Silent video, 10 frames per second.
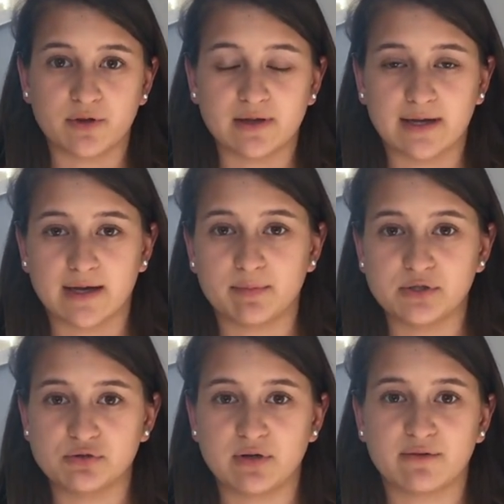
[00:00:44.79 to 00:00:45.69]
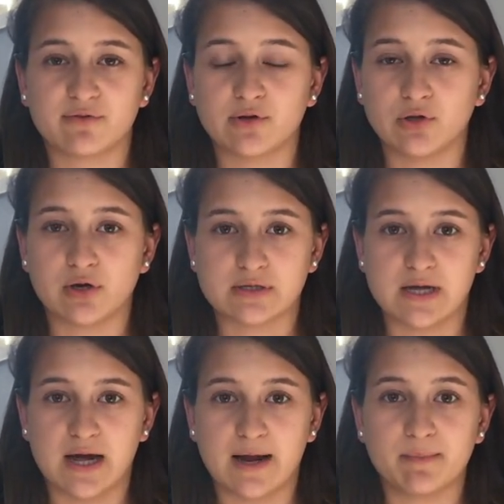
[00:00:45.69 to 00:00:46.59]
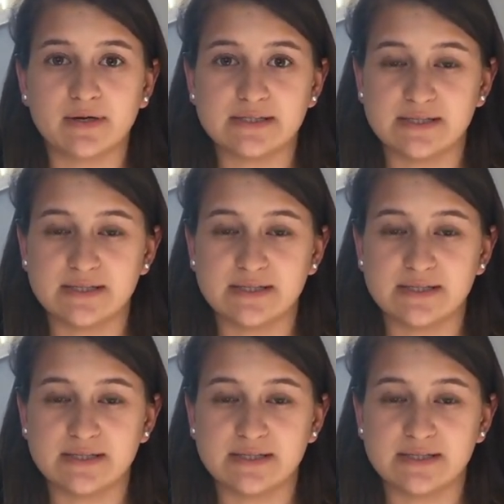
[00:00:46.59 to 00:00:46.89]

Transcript: that like have been doing it for a long time